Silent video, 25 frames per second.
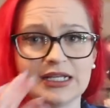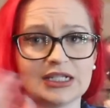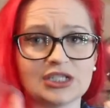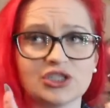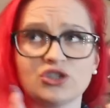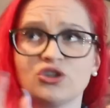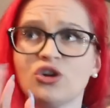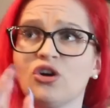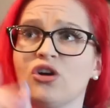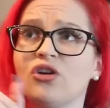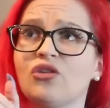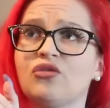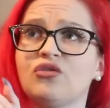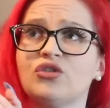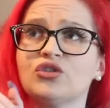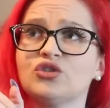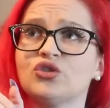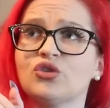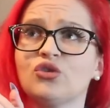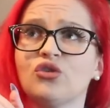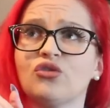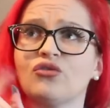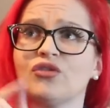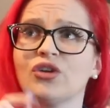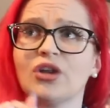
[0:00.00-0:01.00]
It's not a
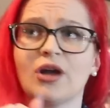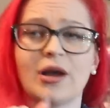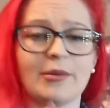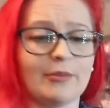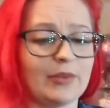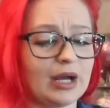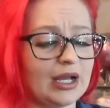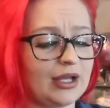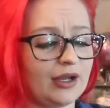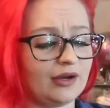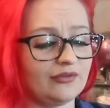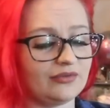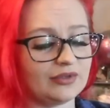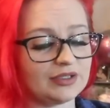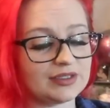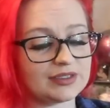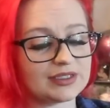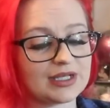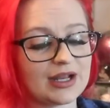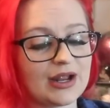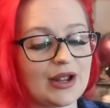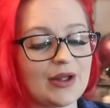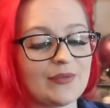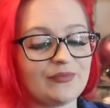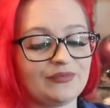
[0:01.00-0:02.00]
fedora like my others.
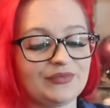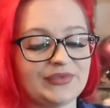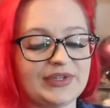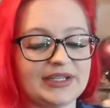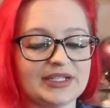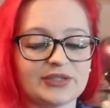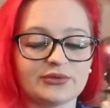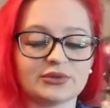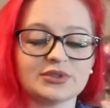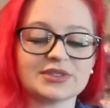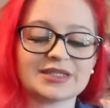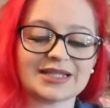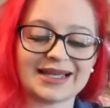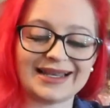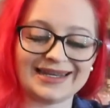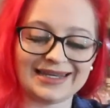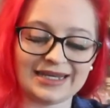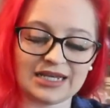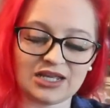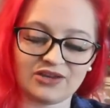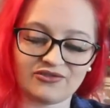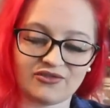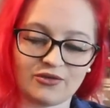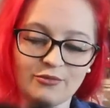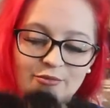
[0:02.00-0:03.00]
This was
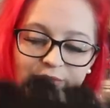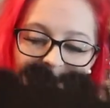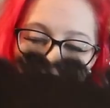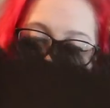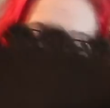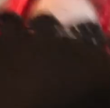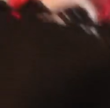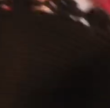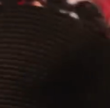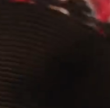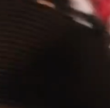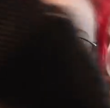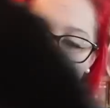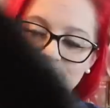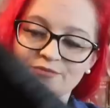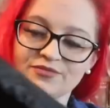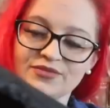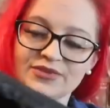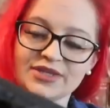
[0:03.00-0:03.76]
eleven pounds.